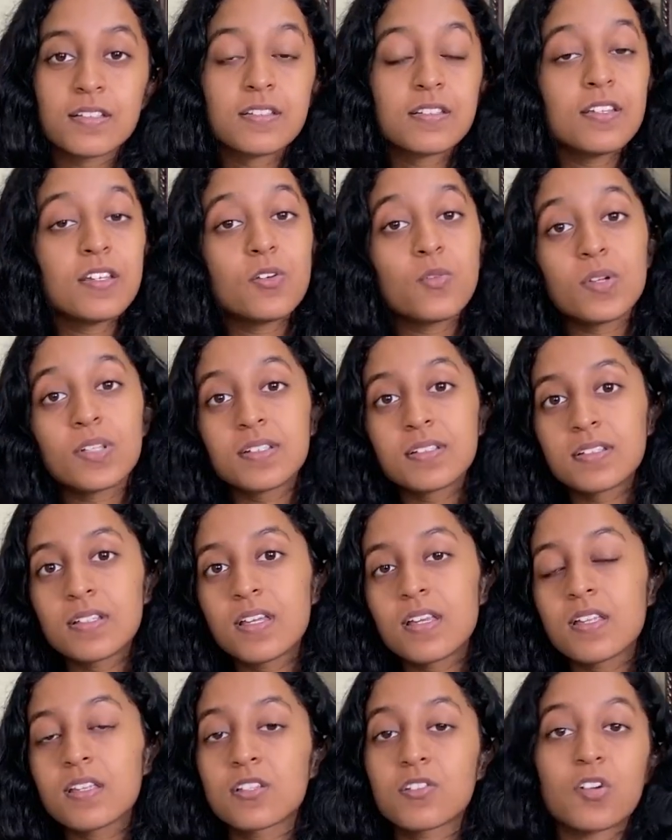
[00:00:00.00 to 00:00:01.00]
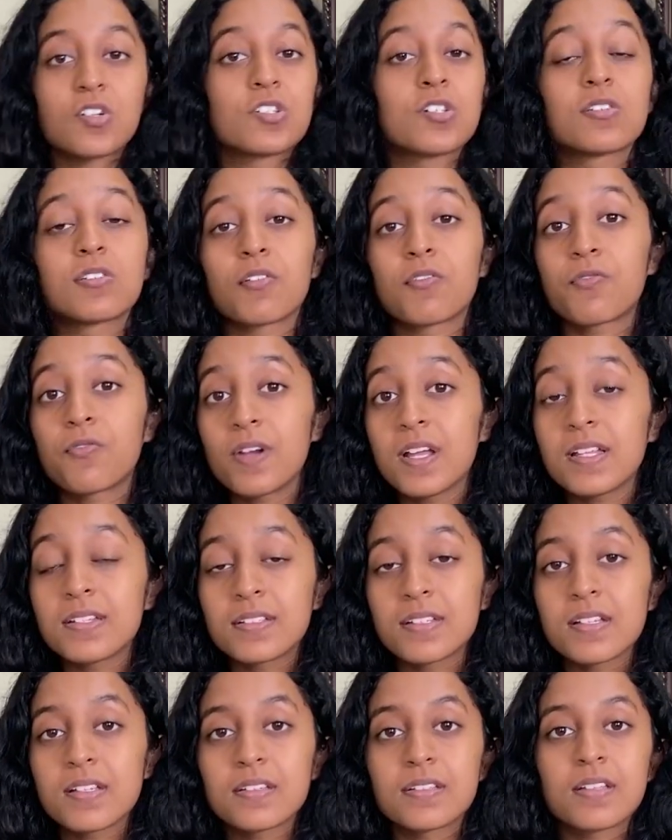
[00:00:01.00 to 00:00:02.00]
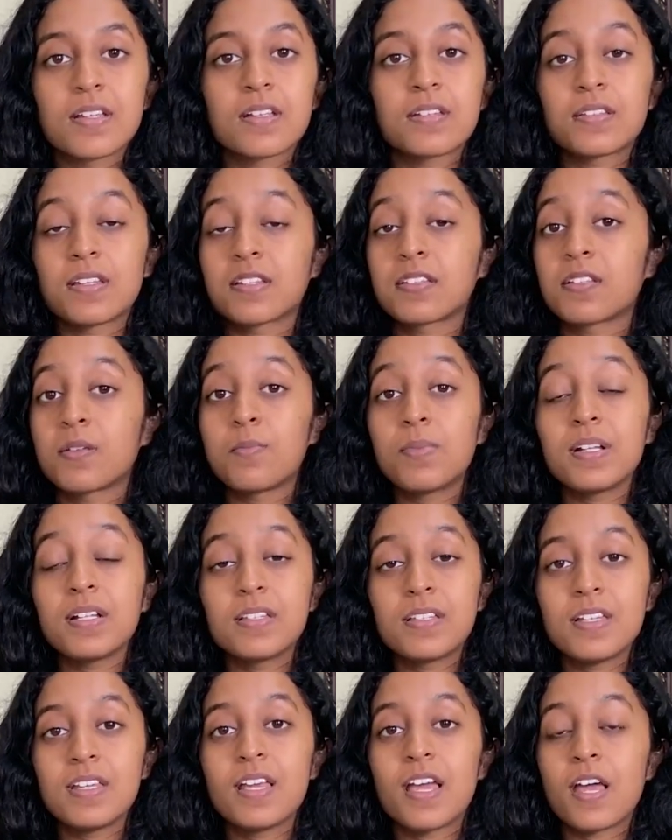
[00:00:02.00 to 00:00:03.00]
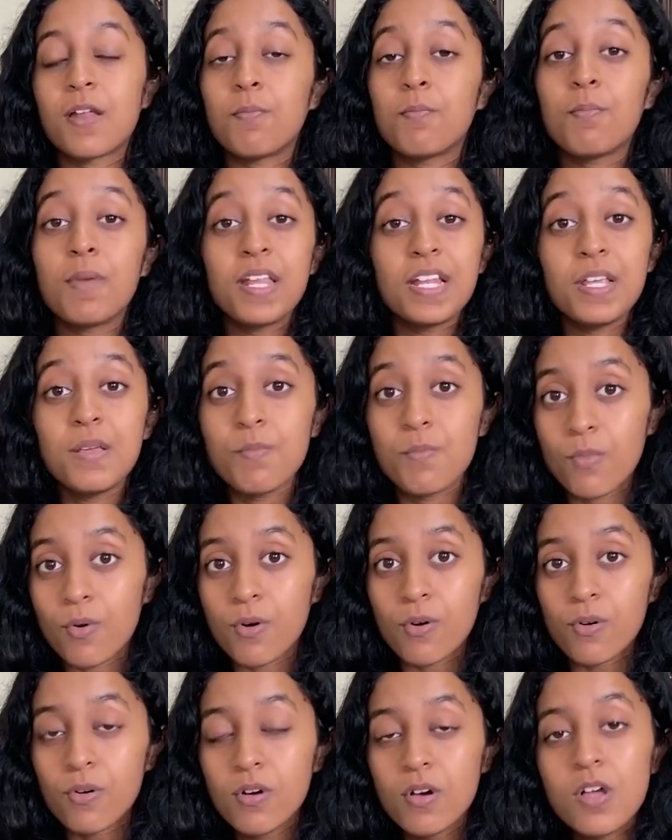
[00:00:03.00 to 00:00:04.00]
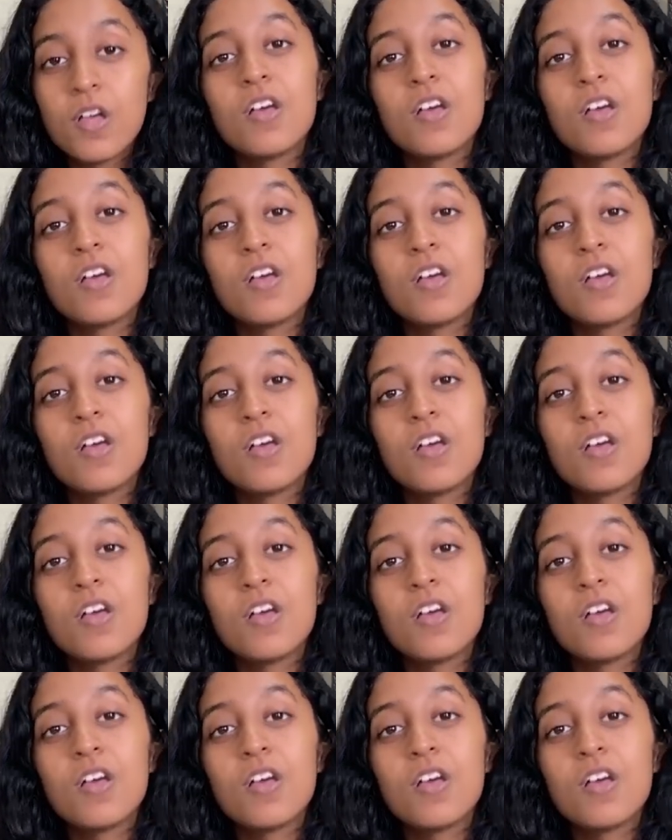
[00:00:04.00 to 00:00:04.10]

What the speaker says: sequencing, structures of phrases, accessibility, and many more